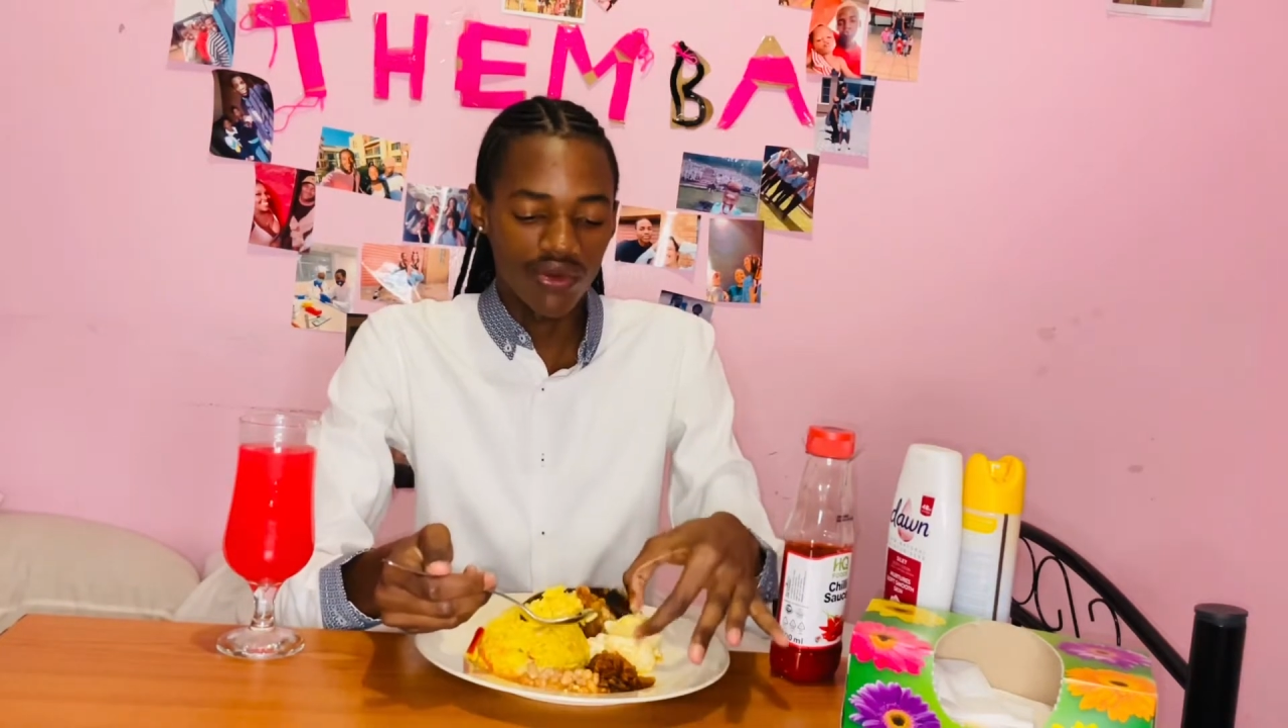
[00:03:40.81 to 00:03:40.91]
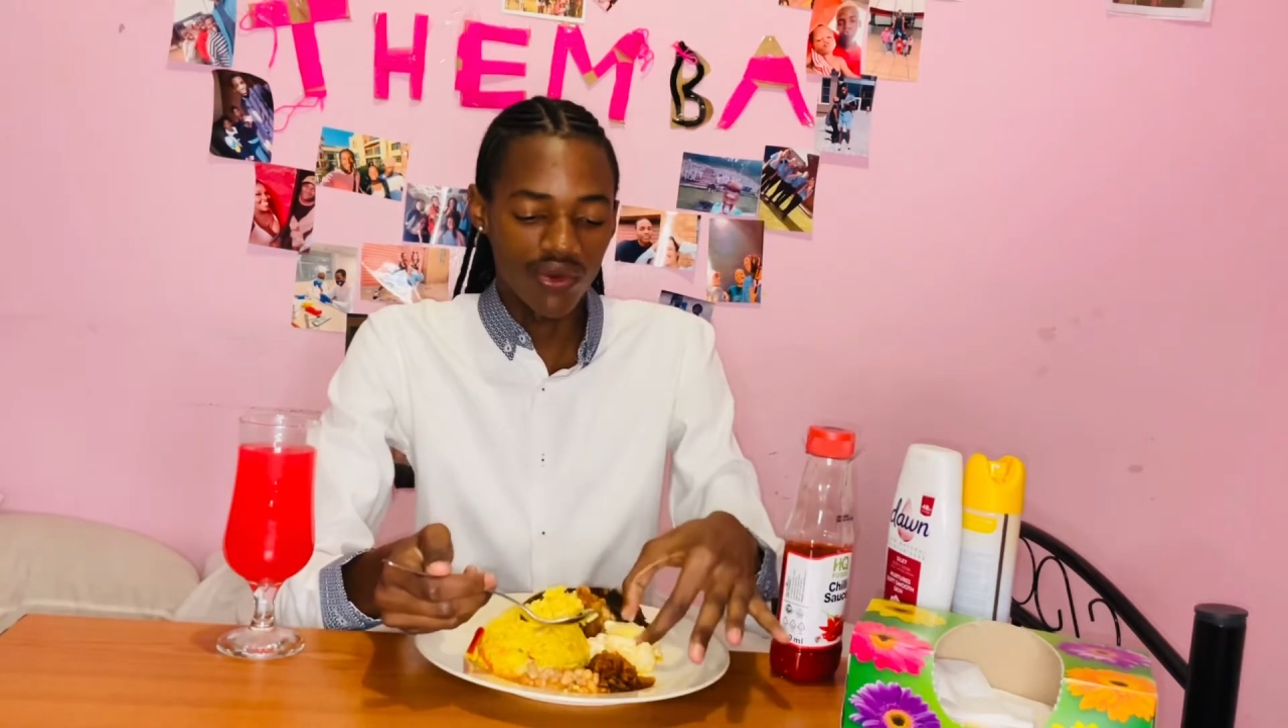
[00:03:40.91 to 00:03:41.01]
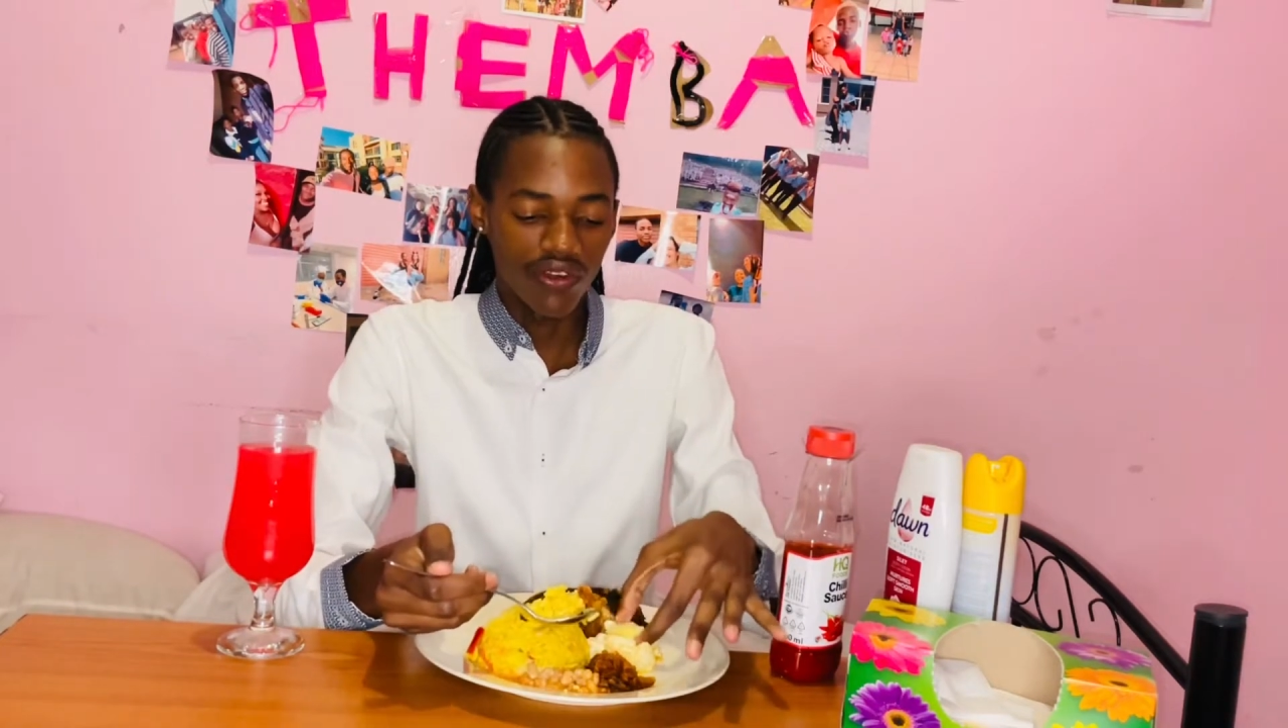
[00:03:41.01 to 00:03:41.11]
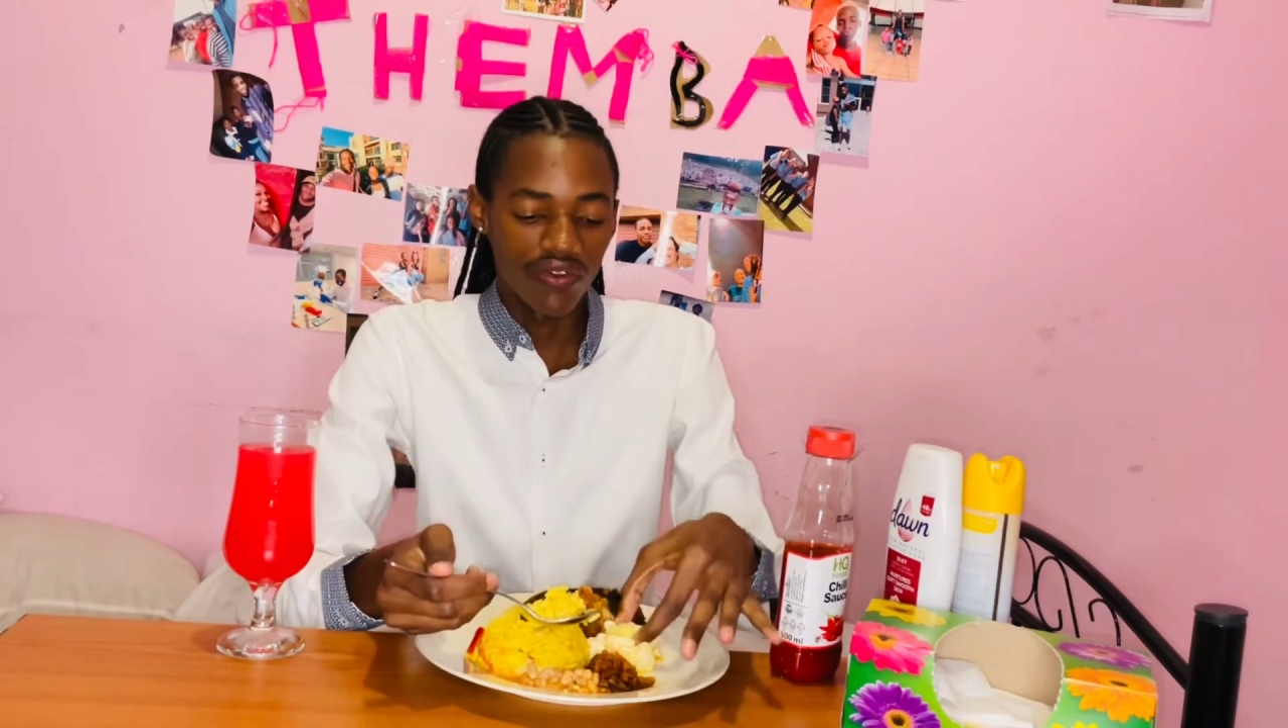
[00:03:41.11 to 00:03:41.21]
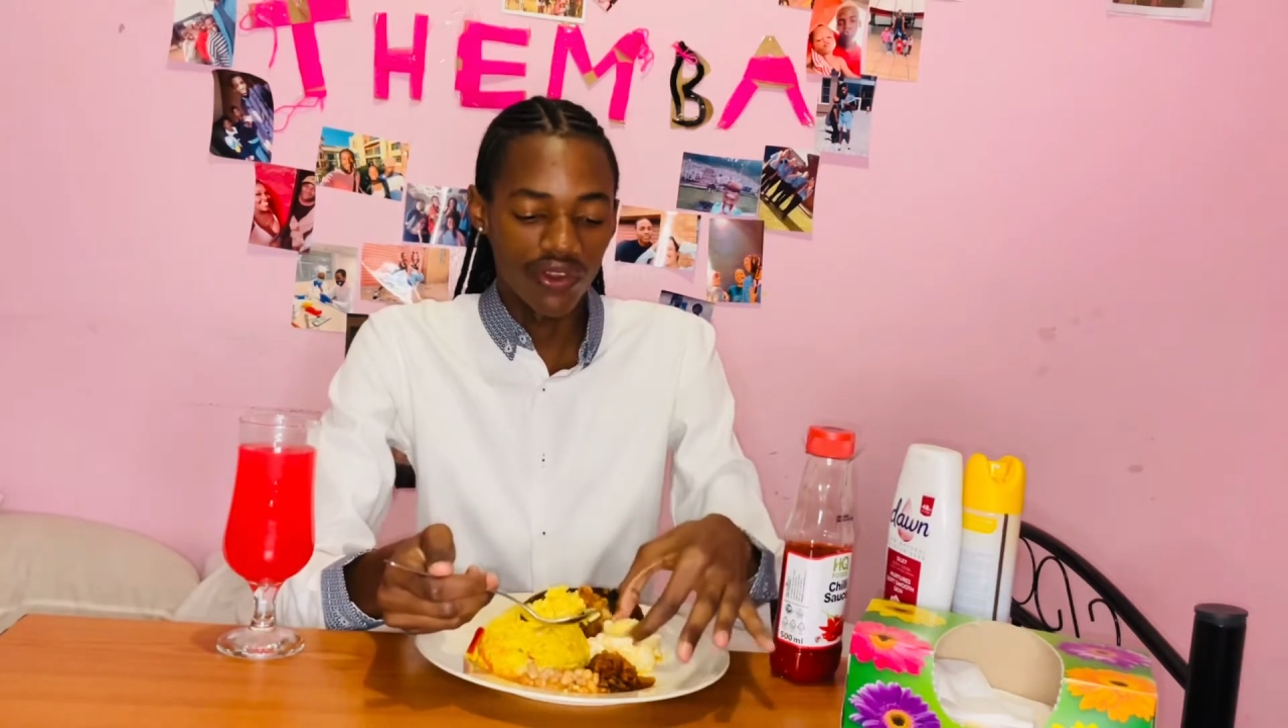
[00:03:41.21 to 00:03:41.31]

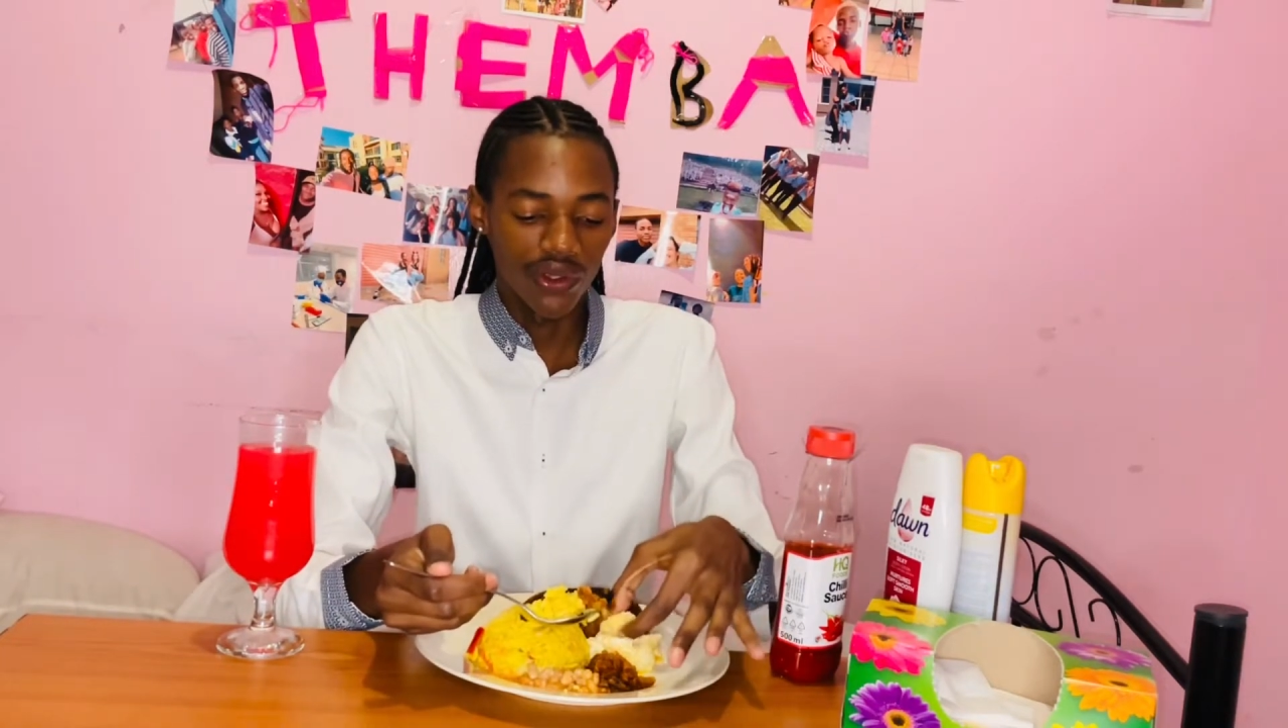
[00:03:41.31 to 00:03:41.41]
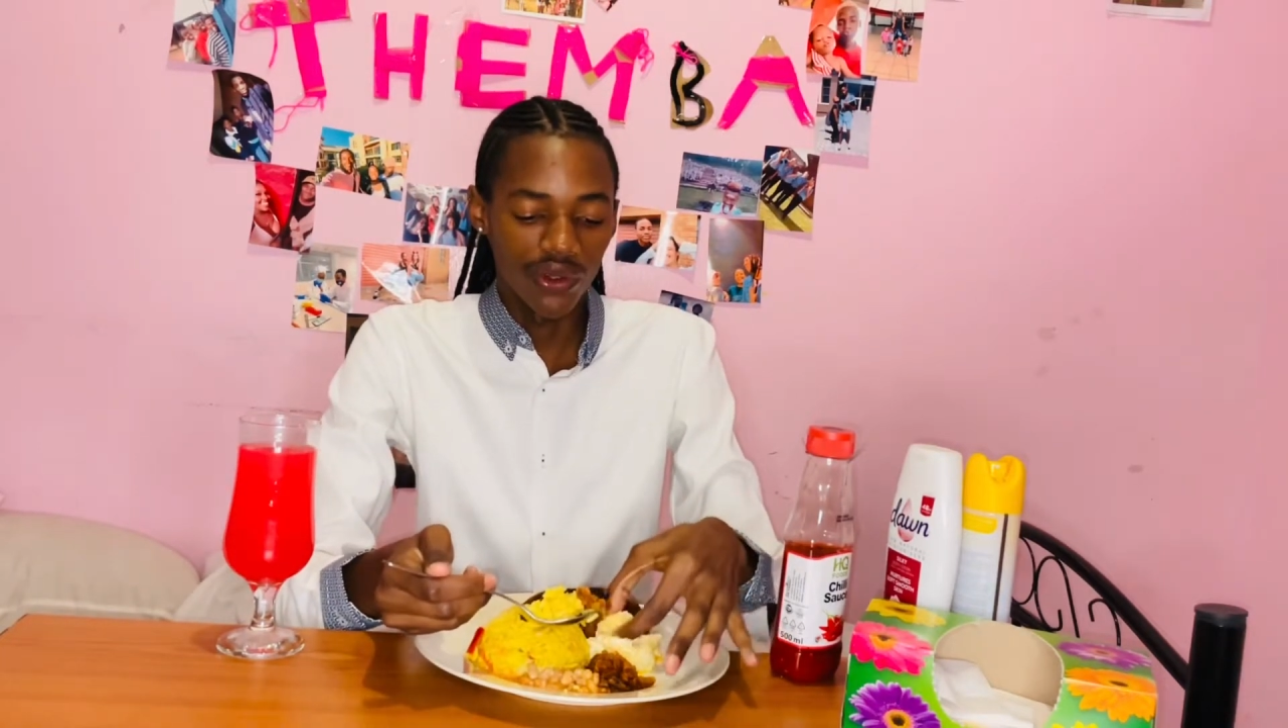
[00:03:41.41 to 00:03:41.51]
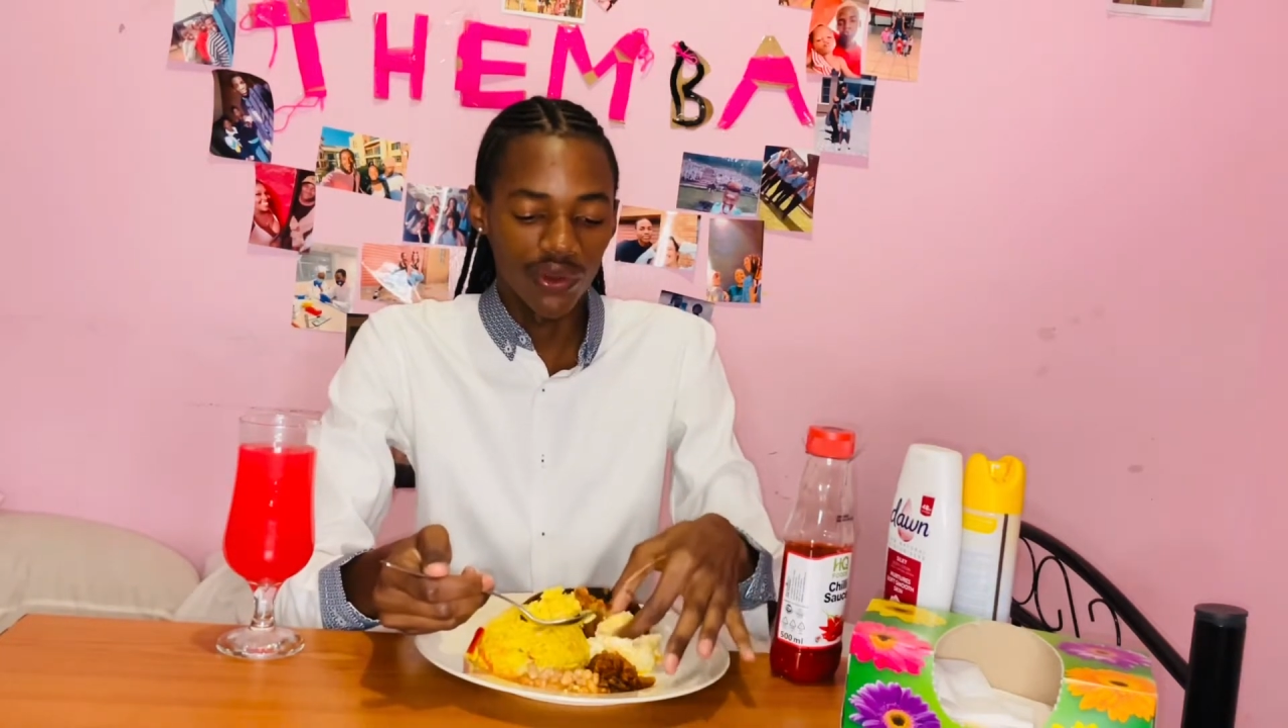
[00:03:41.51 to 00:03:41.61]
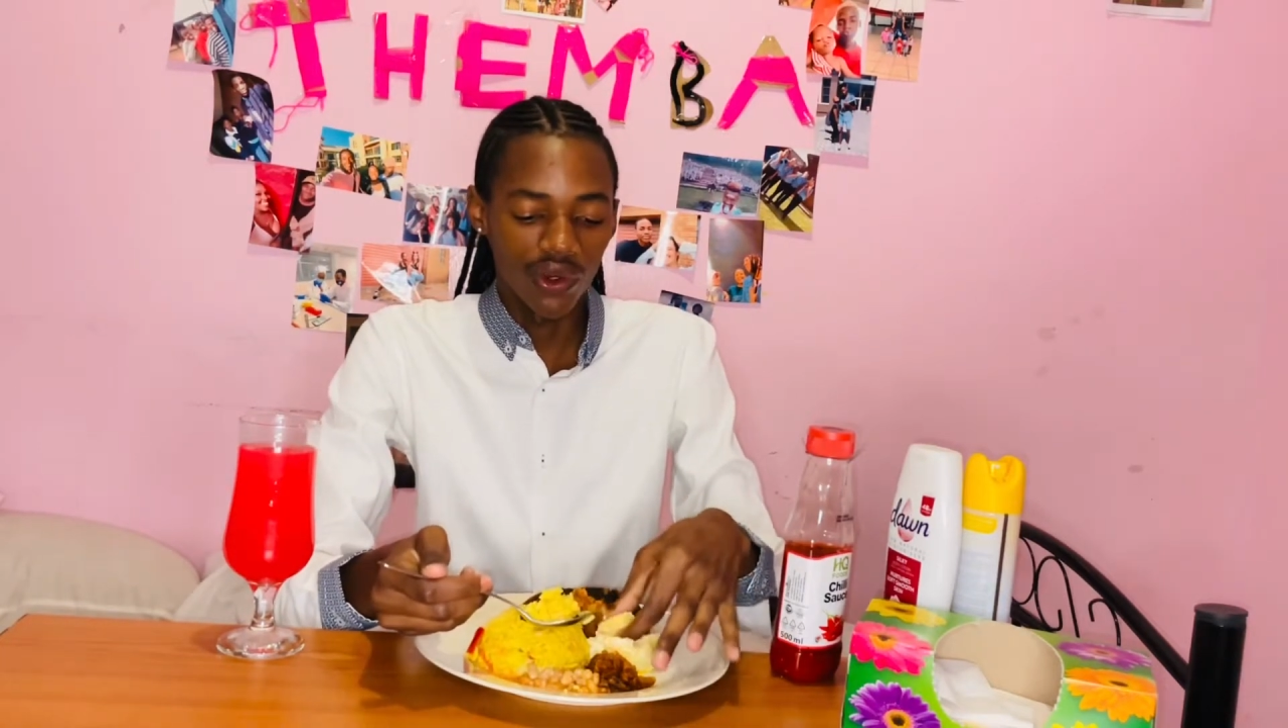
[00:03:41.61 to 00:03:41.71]
review